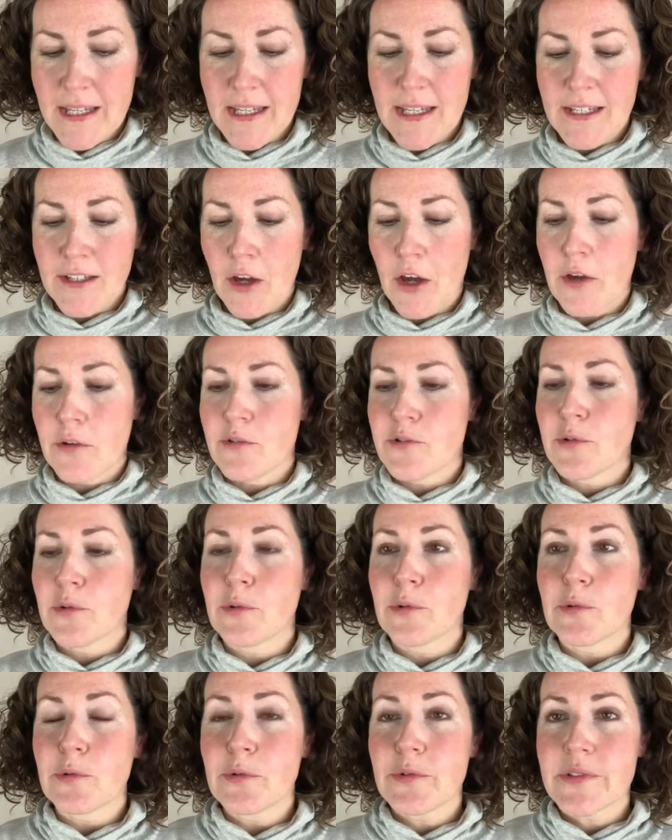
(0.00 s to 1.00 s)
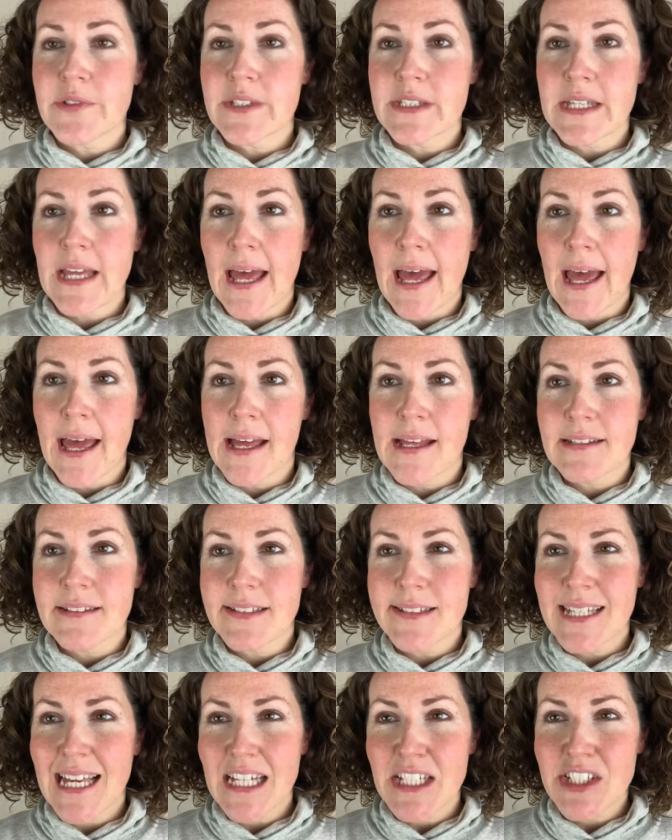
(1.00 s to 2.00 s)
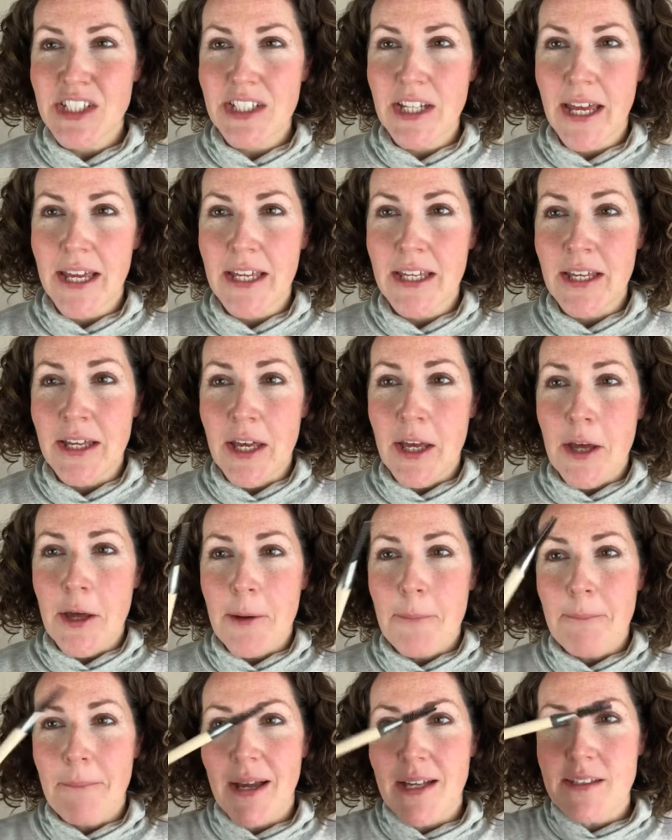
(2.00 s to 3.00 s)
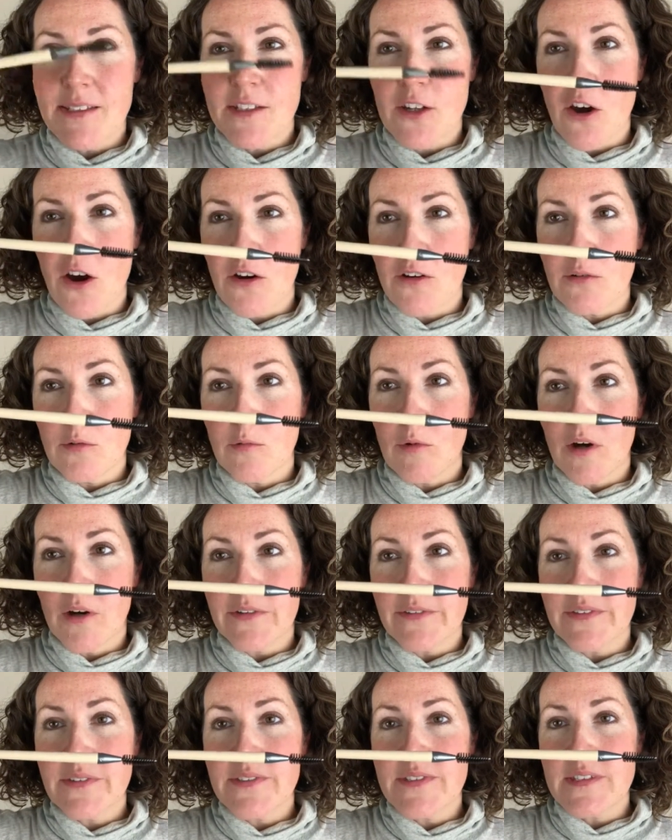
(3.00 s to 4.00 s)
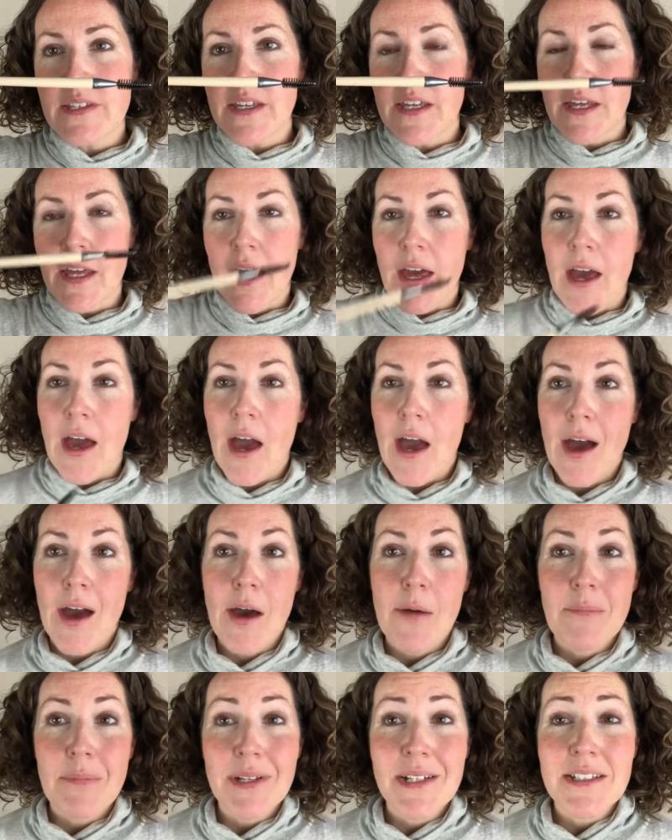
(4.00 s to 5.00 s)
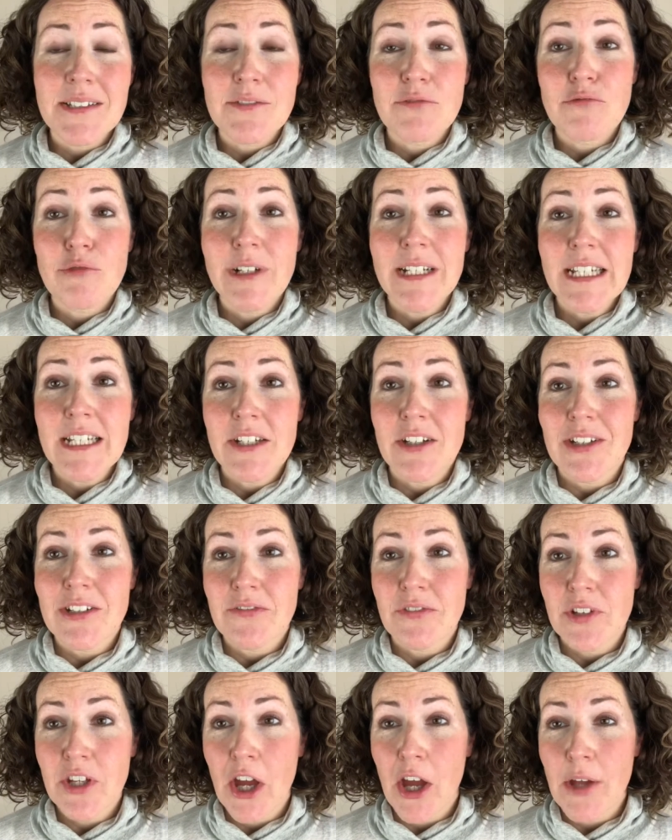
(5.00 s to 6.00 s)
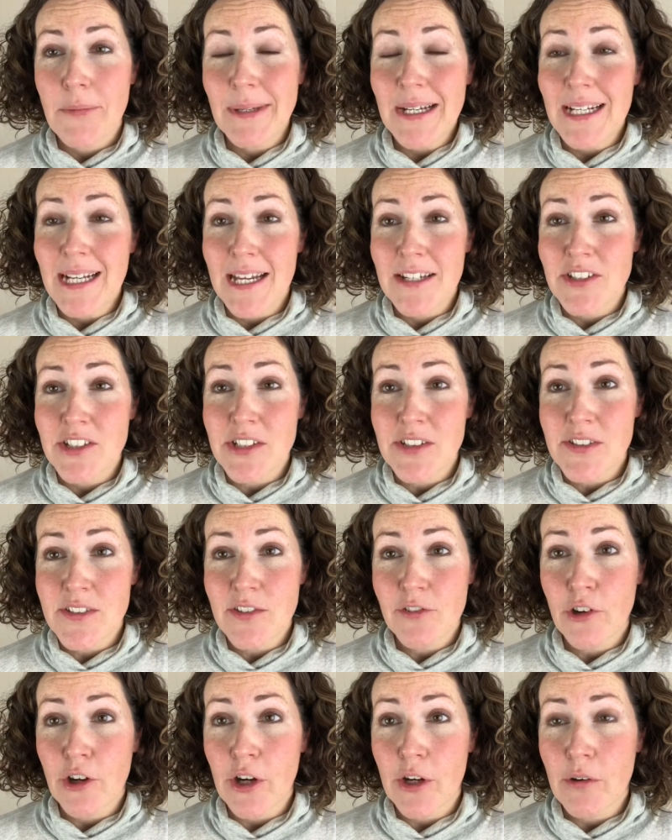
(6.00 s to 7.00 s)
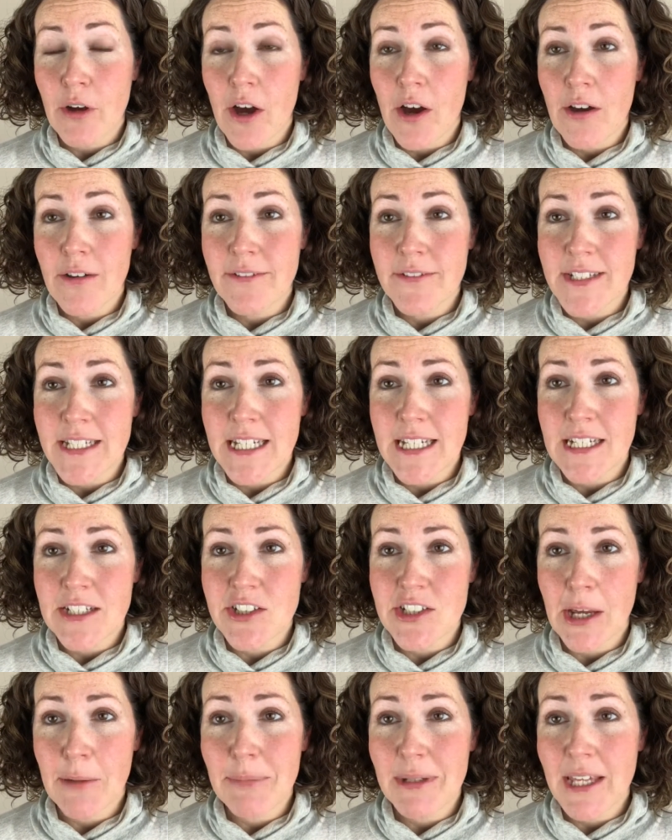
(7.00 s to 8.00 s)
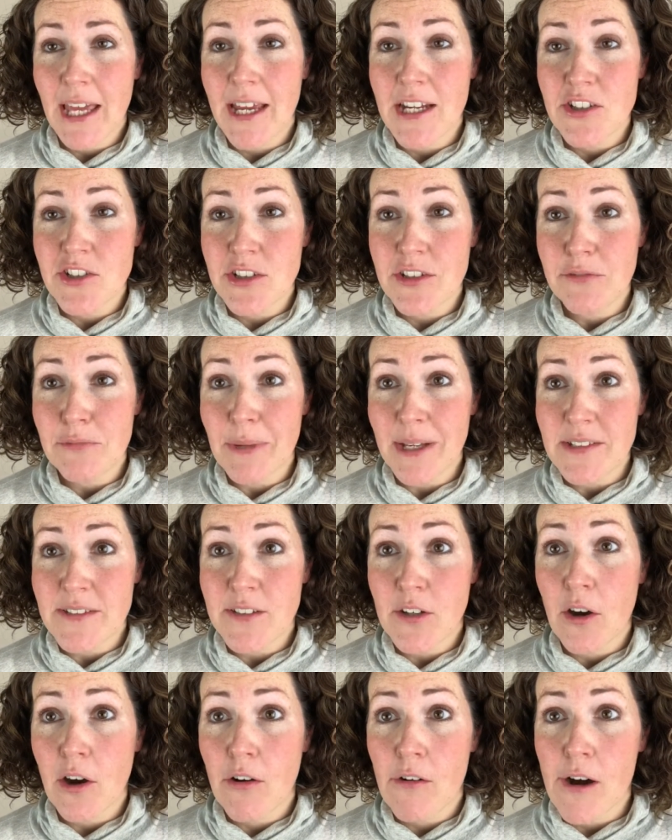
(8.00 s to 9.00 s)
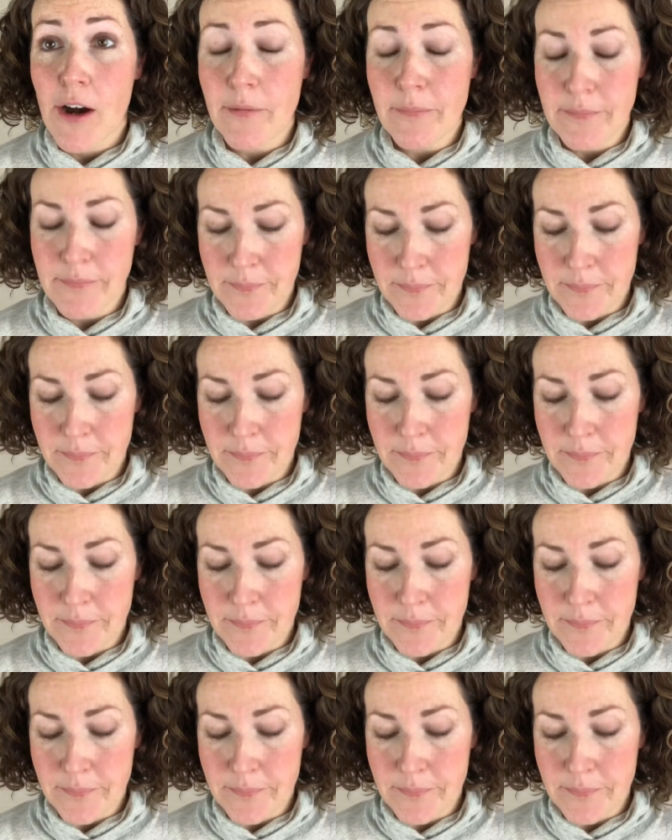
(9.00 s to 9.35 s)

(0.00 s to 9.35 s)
Eco Tools, and it's actually a mascara wand, but it's really good for combing lashes through after each application of mascara.